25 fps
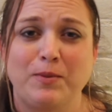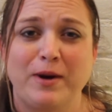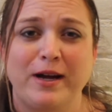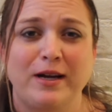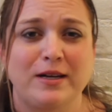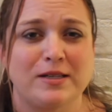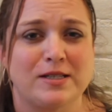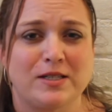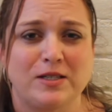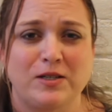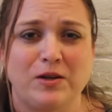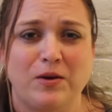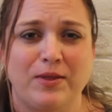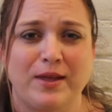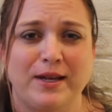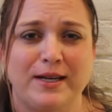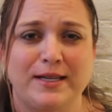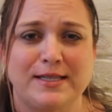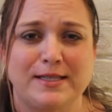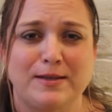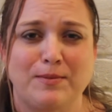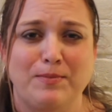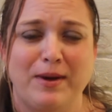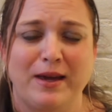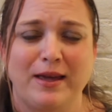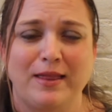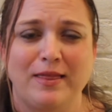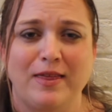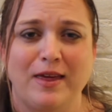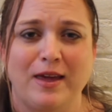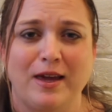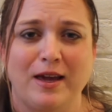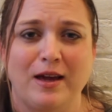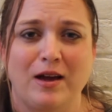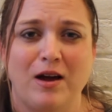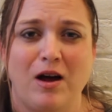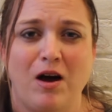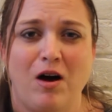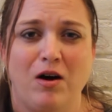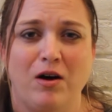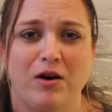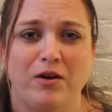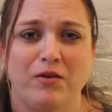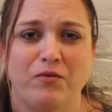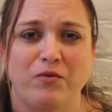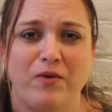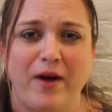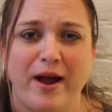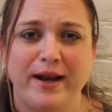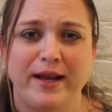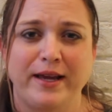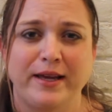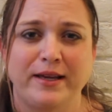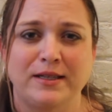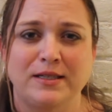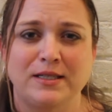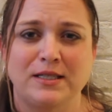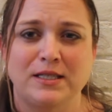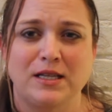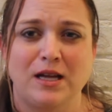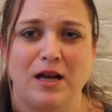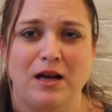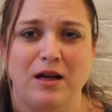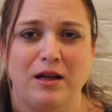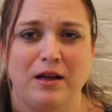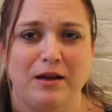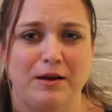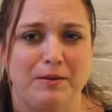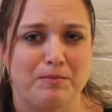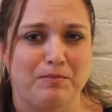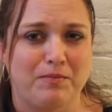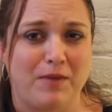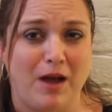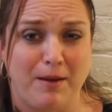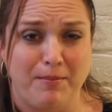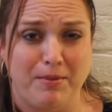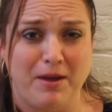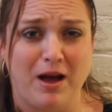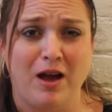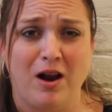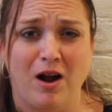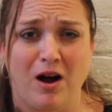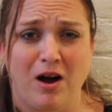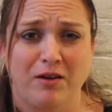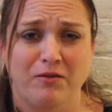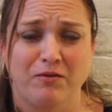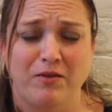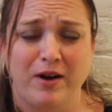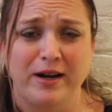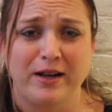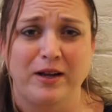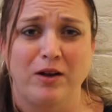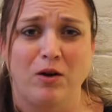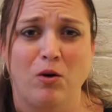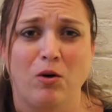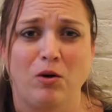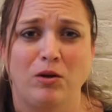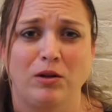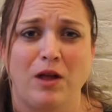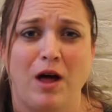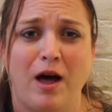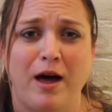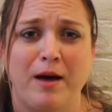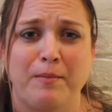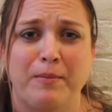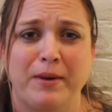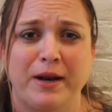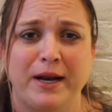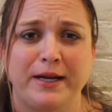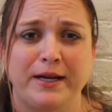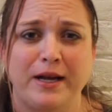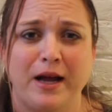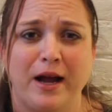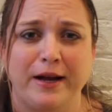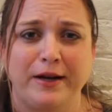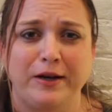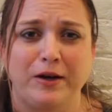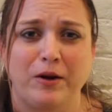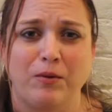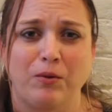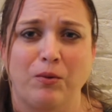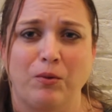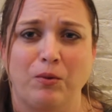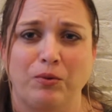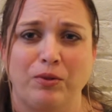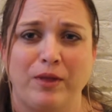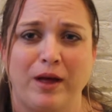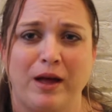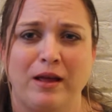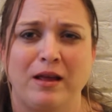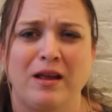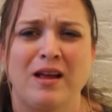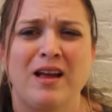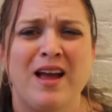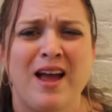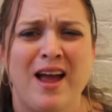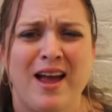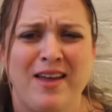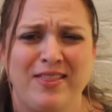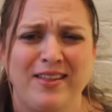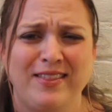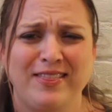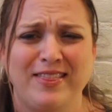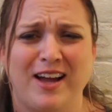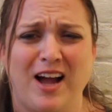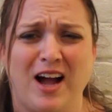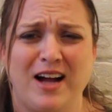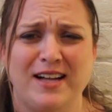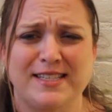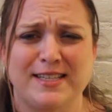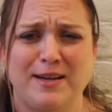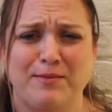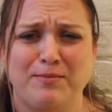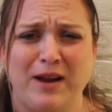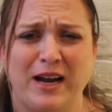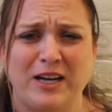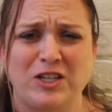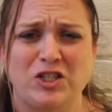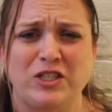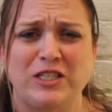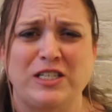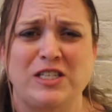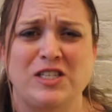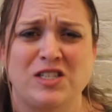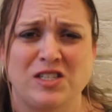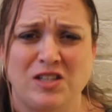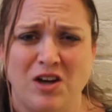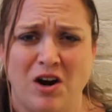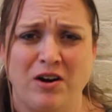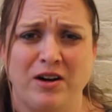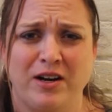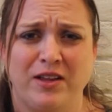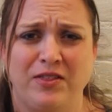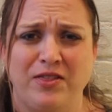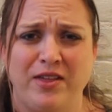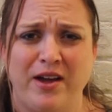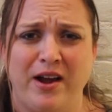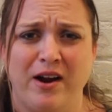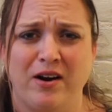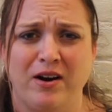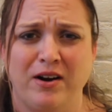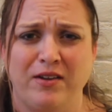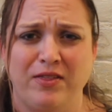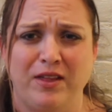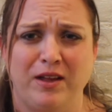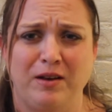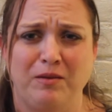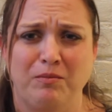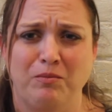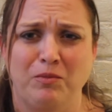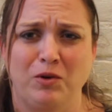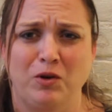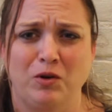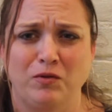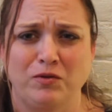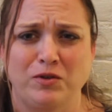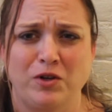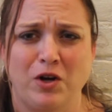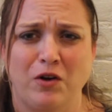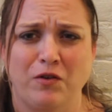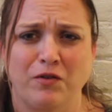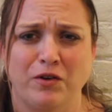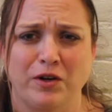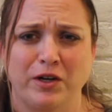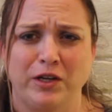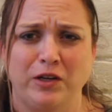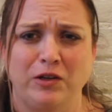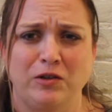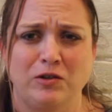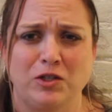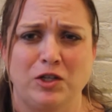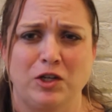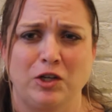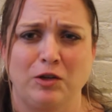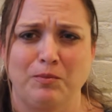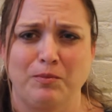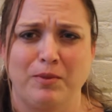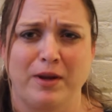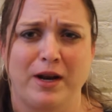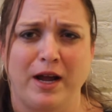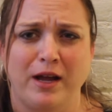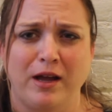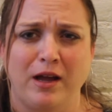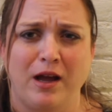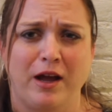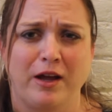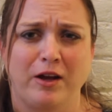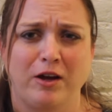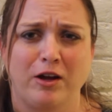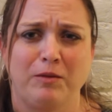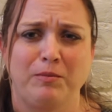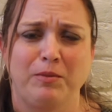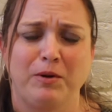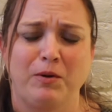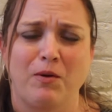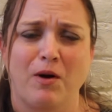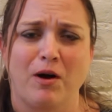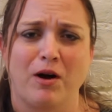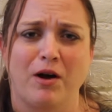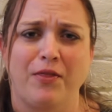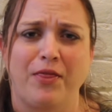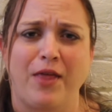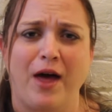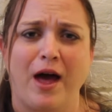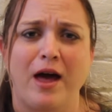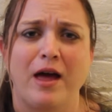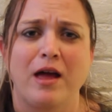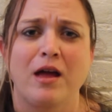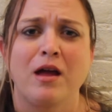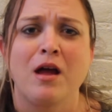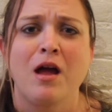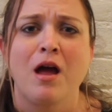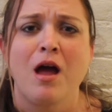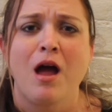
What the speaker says: I also know that it's a big thing on Reddit. I'm not on Reddit a whole lot, but I know that I think the concept actually started there and then moved over to YouTube, but I could be wrong on that.